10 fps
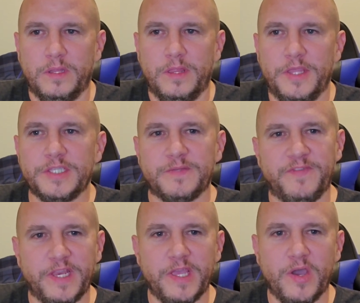this
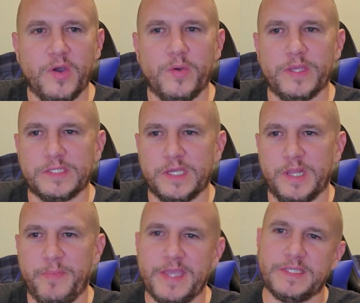video is going to
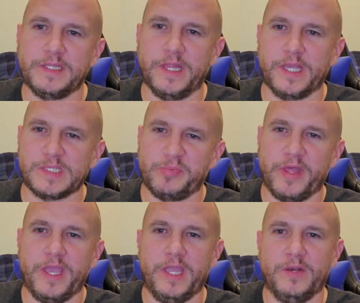basically
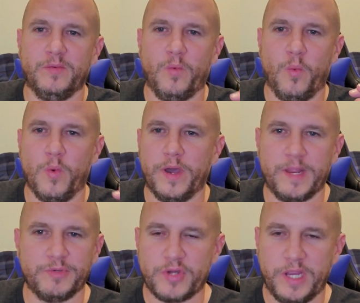explain what
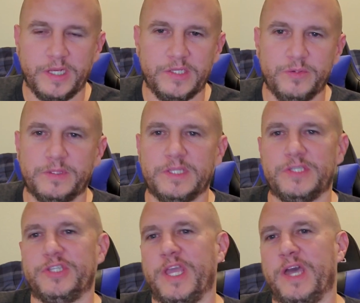I'm trying to do with this
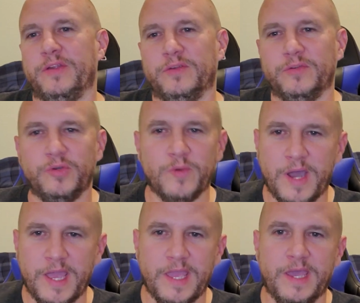channel, who
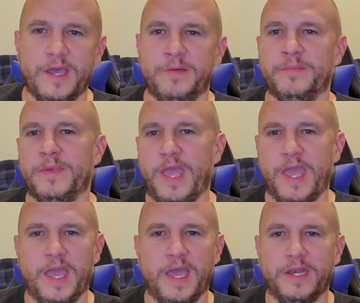I am,
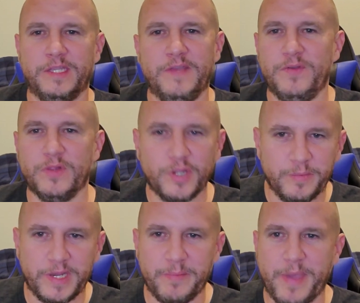and give you a little
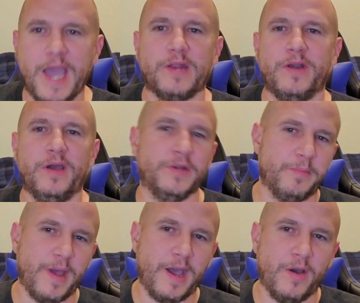bit of background
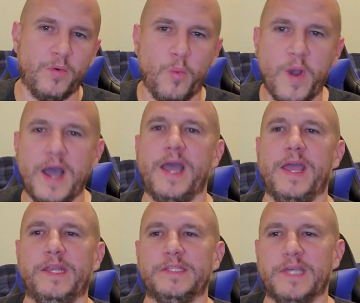about why
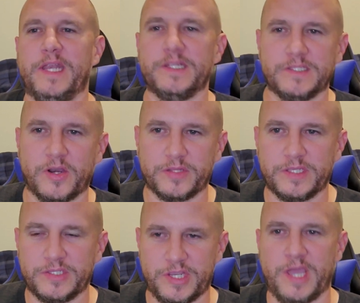I decided to start
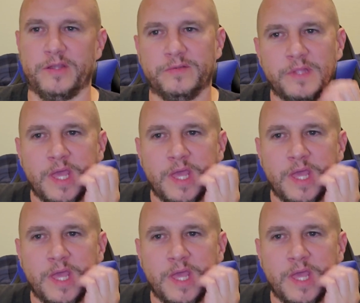this channel.